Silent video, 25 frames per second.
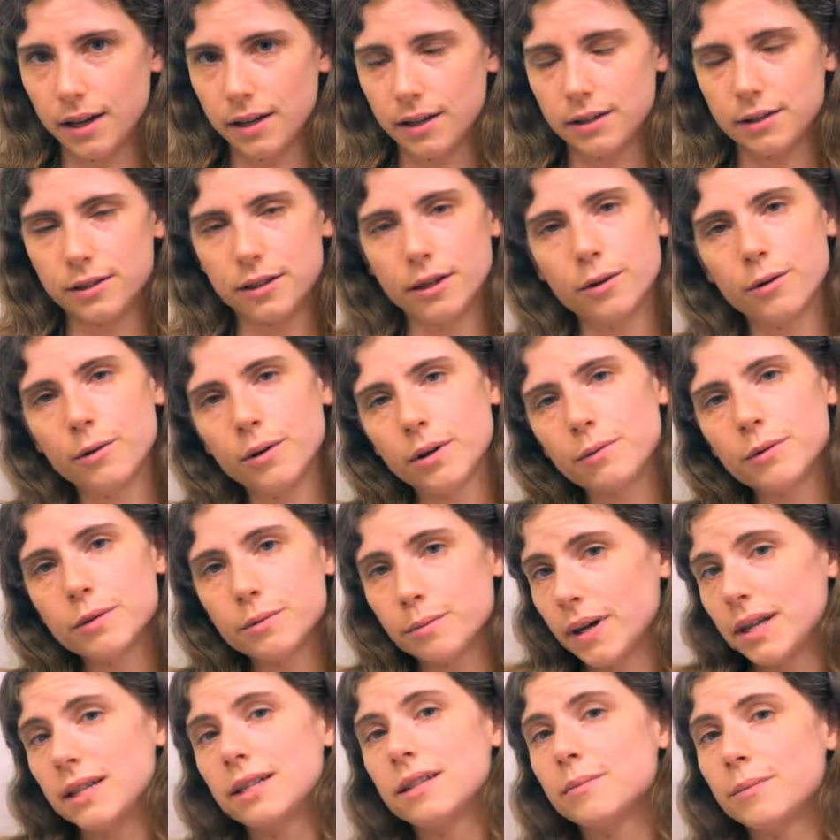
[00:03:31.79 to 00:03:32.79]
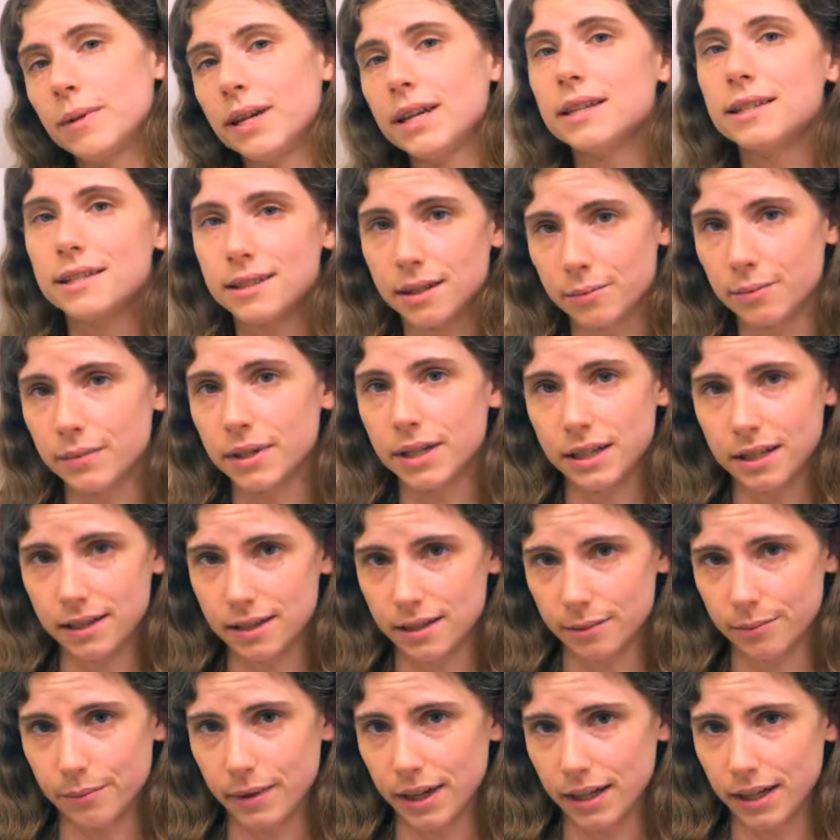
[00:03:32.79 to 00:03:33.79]
so it was meant to make somebody
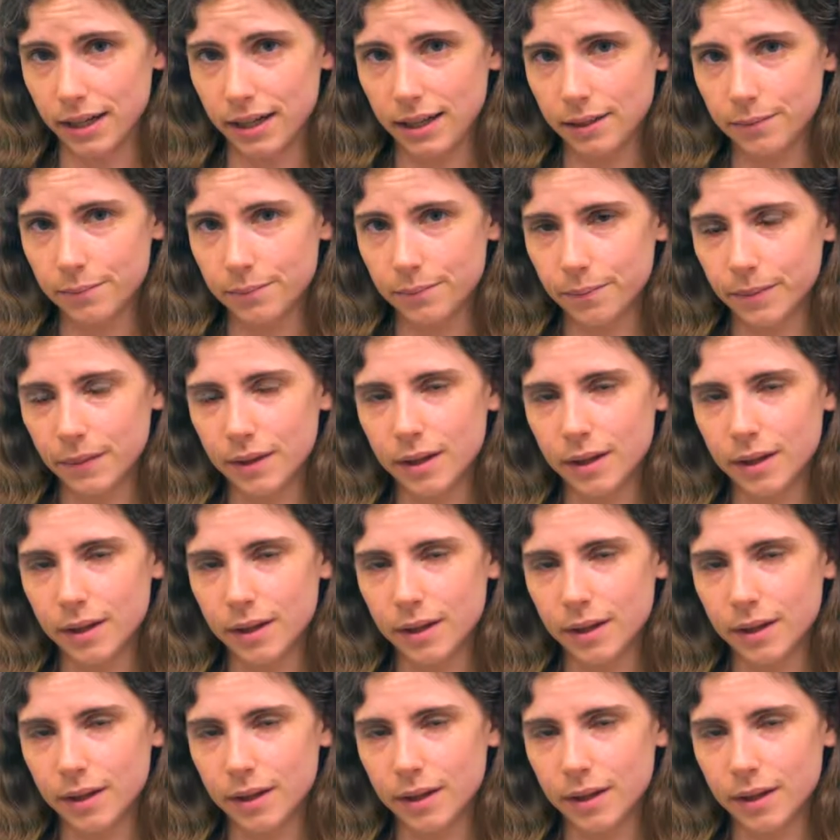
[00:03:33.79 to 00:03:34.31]
some money.